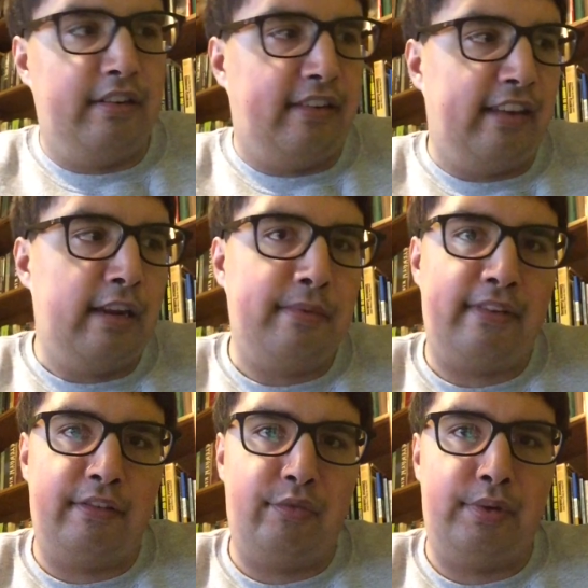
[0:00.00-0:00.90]

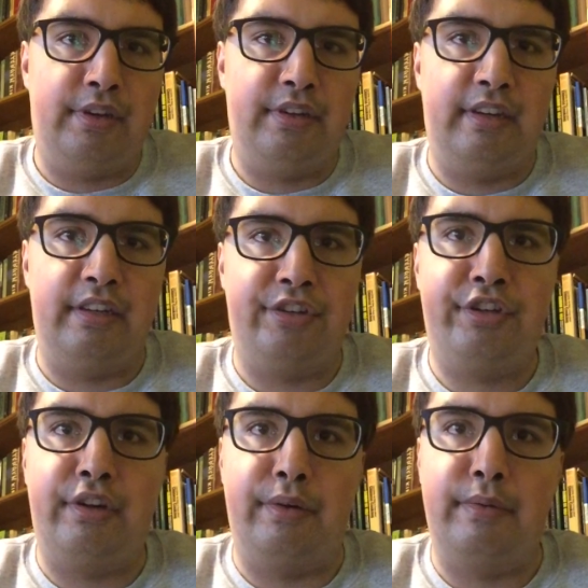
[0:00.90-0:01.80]
segments in the
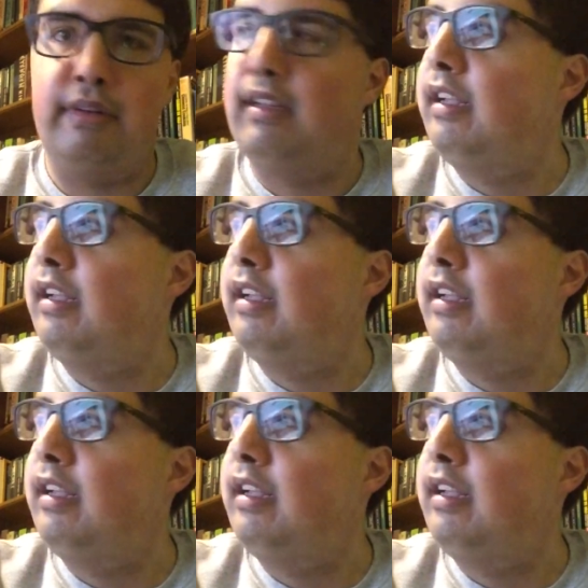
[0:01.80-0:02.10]
show.